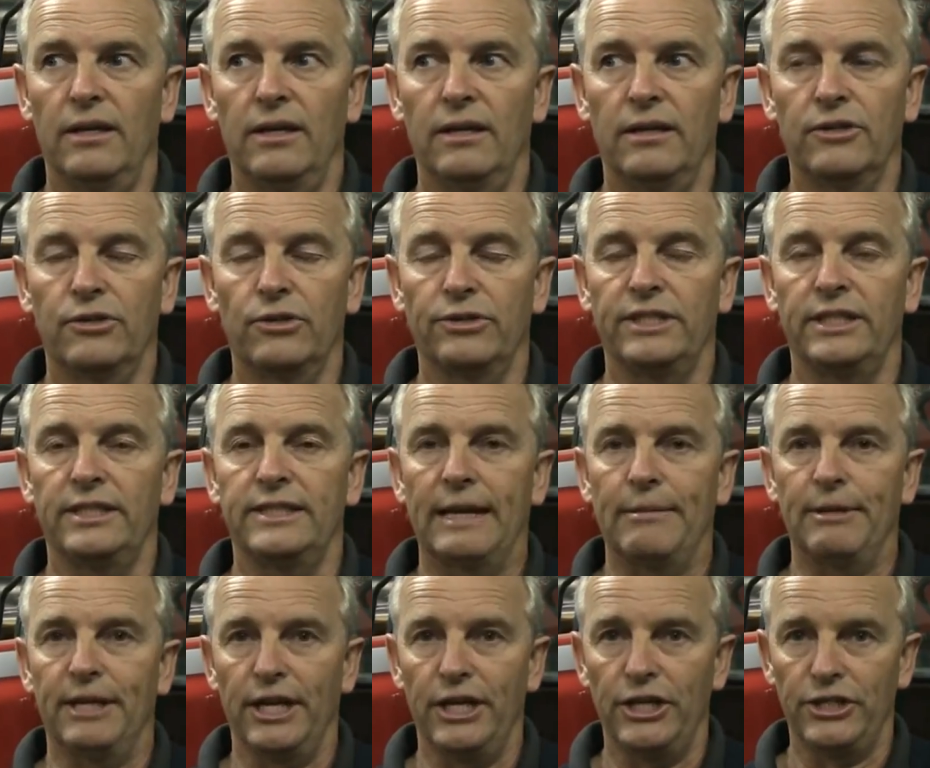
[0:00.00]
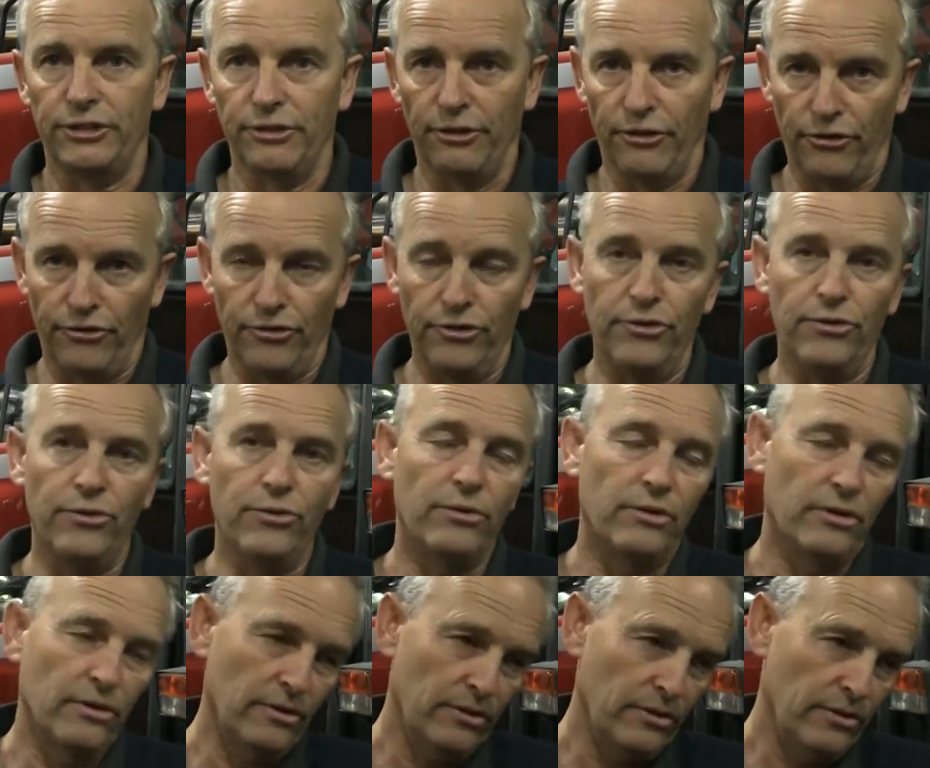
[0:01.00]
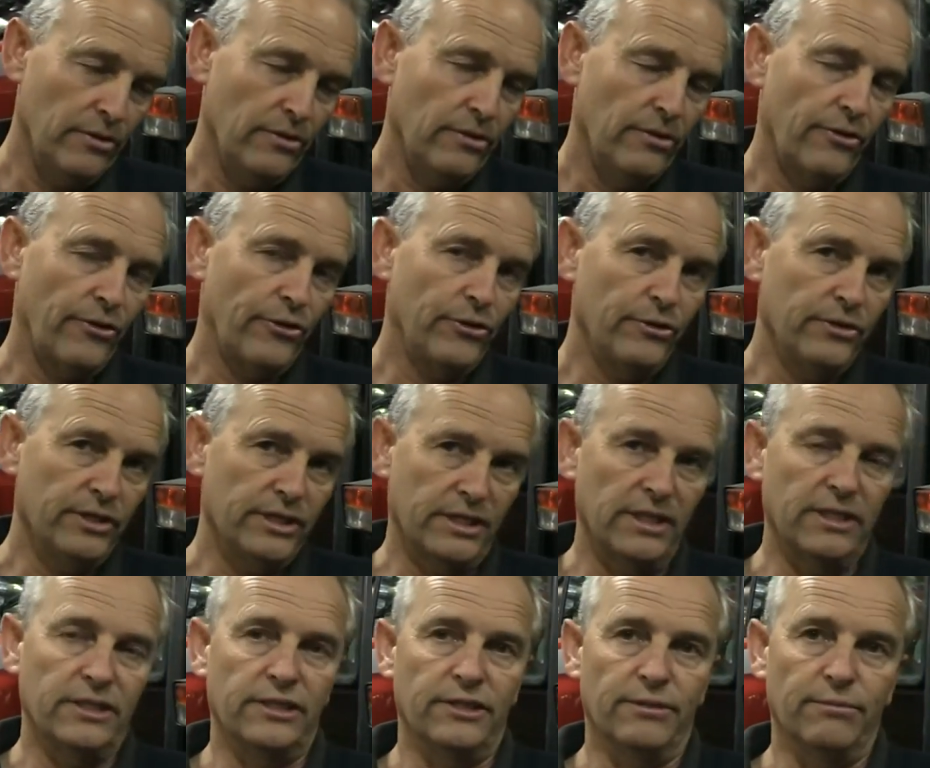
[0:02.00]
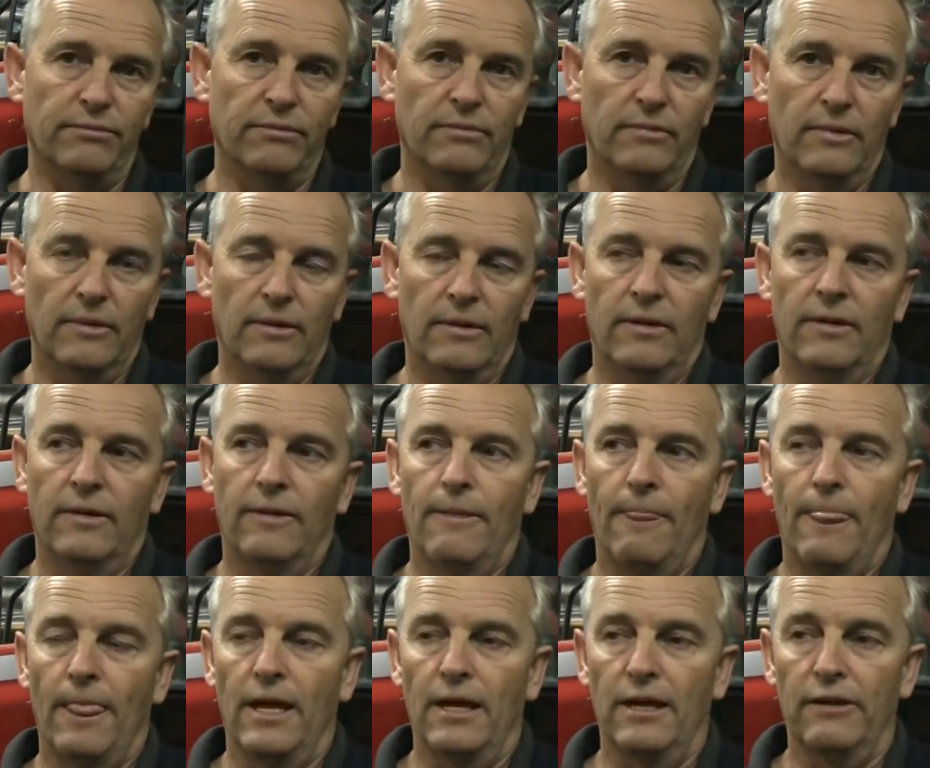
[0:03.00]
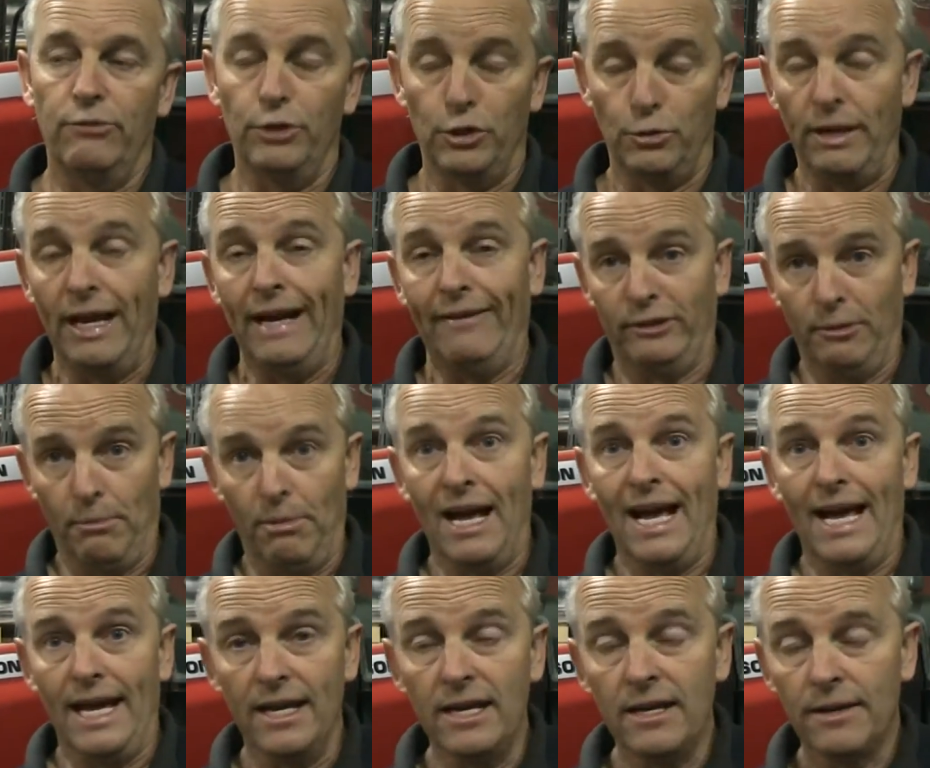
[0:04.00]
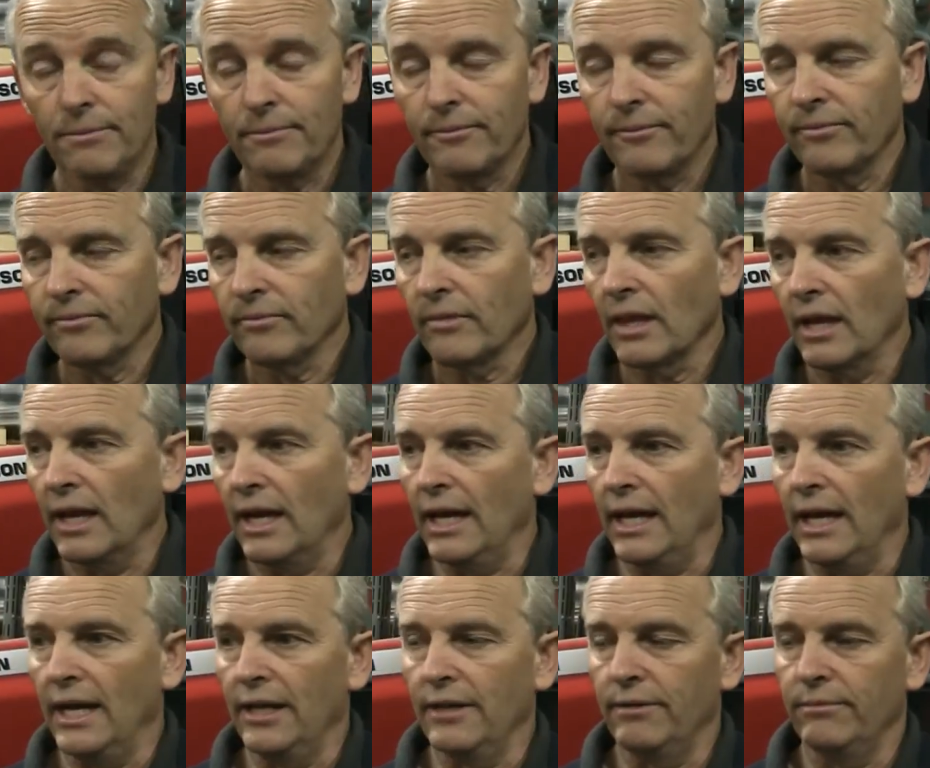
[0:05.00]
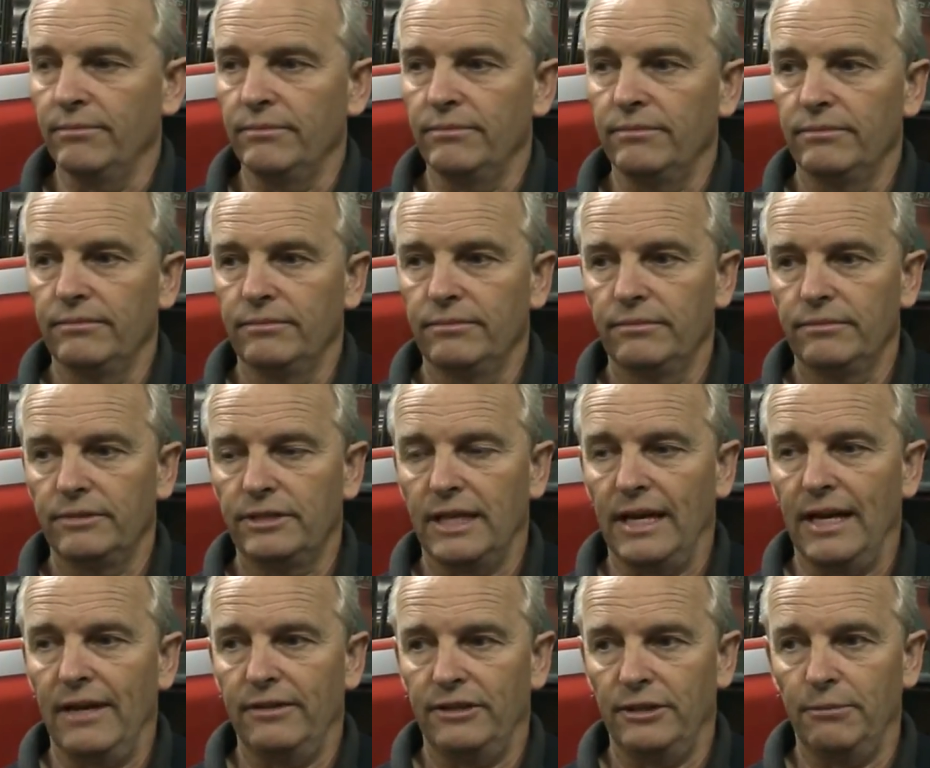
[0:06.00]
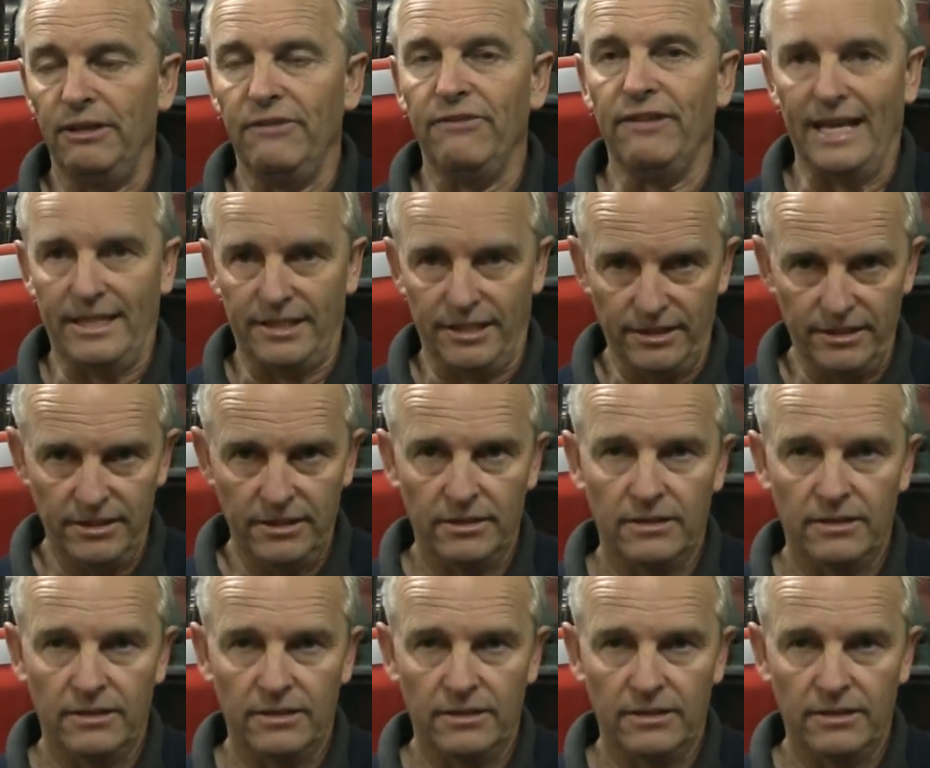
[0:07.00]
cross-examination through the system, which we have to pay to be vetted.